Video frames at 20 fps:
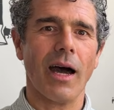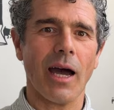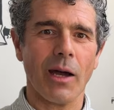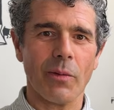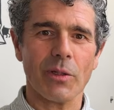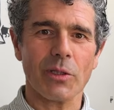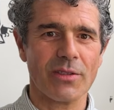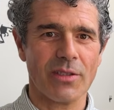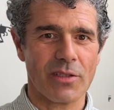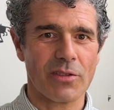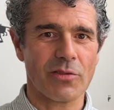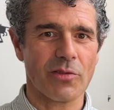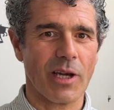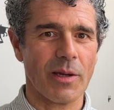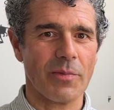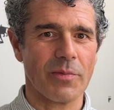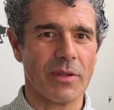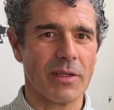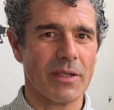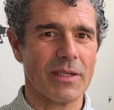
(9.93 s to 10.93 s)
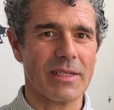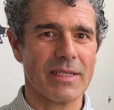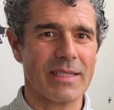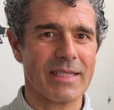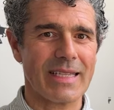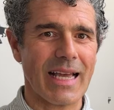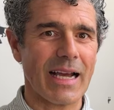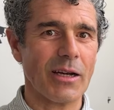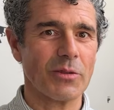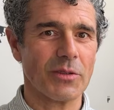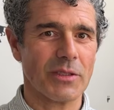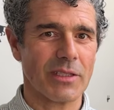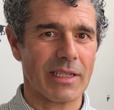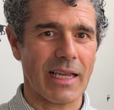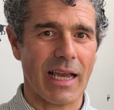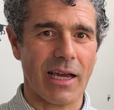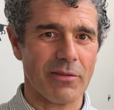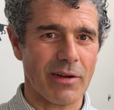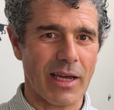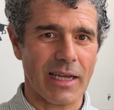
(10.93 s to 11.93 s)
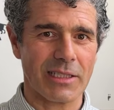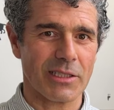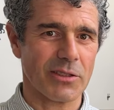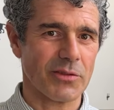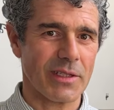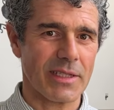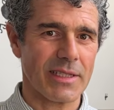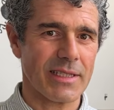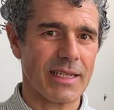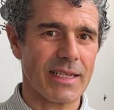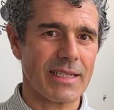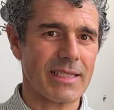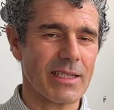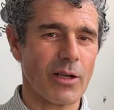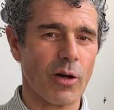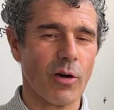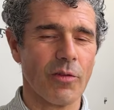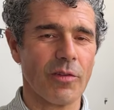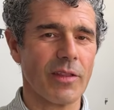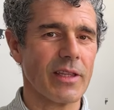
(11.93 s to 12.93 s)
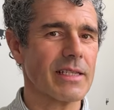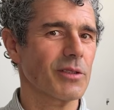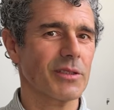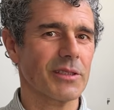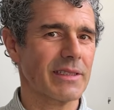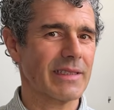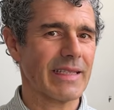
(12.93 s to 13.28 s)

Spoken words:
I will describe the sound characteristics of this